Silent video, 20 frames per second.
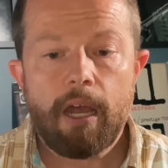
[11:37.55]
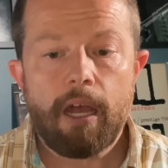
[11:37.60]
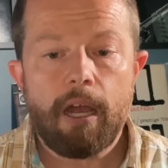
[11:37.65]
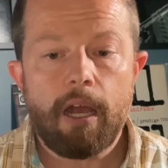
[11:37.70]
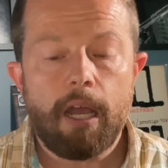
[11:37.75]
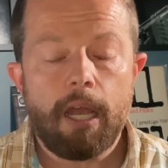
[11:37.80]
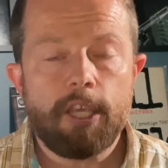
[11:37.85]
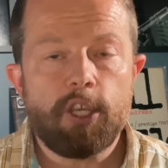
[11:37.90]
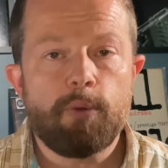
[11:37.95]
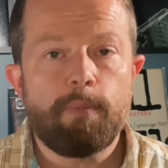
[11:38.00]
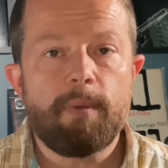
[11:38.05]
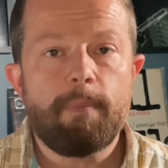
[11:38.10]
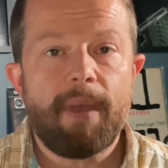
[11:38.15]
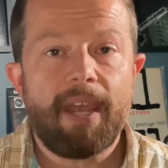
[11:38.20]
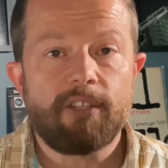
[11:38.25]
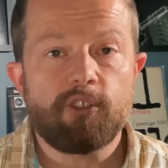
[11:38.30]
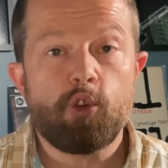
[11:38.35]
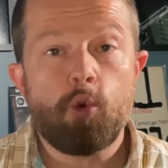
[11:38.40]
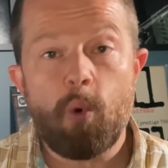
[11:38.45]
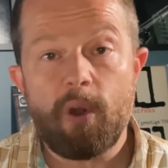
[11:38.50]
uh, you'd be
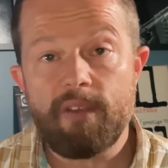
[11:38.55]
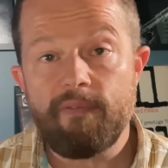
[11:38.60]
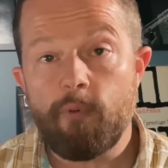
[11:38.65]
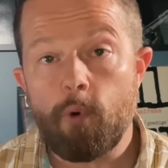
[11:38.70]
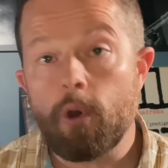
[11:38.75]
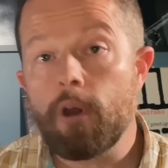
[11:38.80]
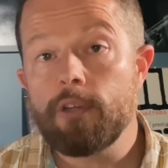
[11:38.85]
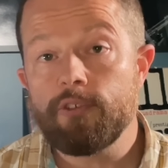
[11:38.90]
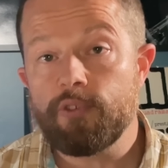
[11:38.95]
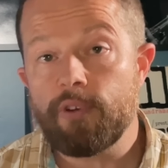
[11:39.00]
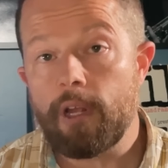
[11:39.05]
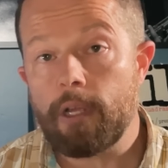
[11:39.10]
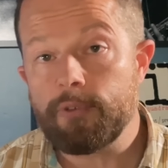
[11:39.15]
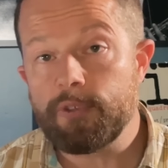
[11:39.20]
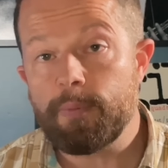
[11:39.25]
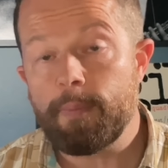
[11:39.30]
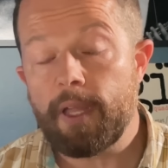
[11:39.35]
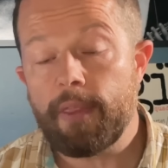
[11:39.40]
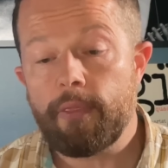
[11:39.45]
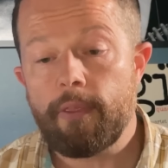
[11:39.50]
paying
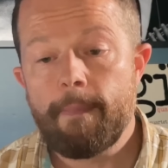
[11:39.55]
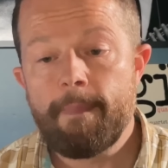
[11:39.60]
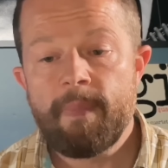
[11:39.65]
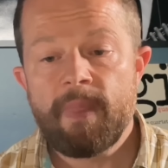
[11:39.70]
$2,400 a month.